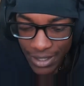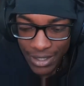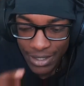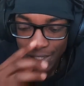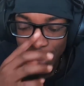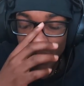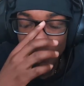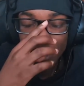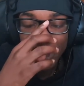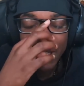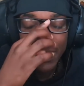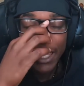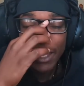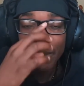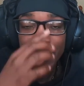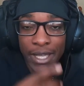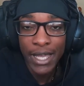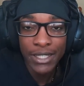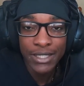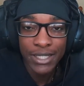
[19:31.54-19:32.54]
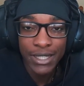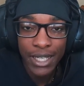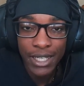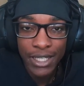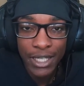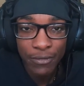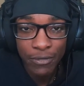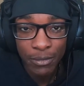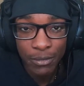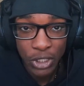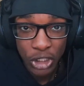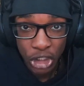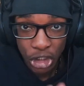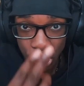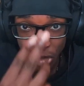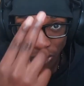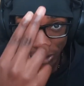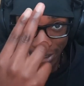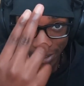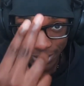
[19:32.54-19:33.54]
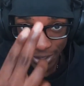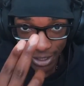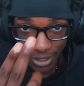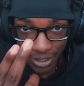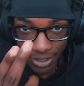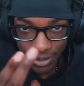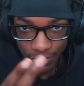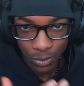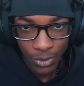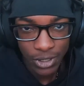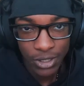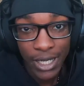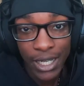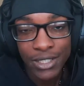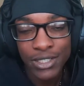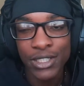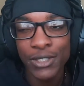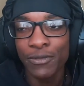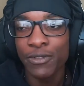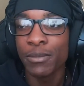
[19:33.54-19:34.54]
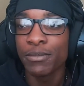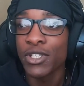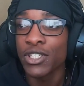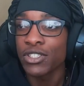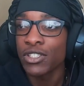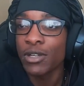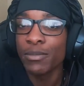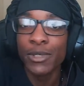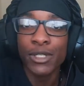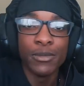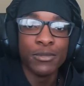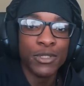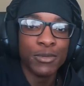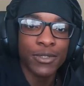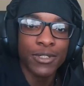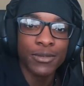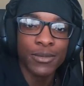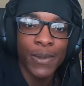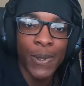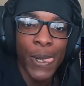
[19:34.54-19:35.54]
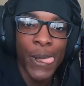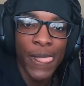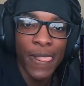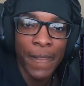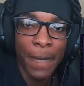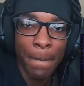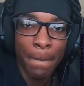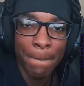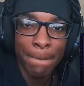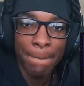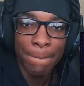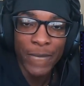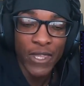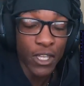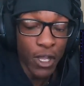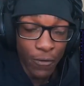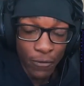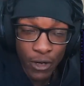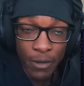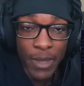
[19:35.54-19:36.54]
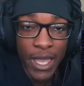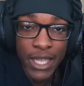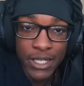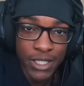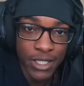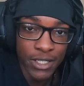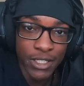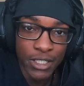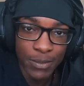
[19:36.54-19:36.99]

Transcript: they be they be acting like they're from the streets, cause when you're actually from the suburbs, bro. You're from Essex,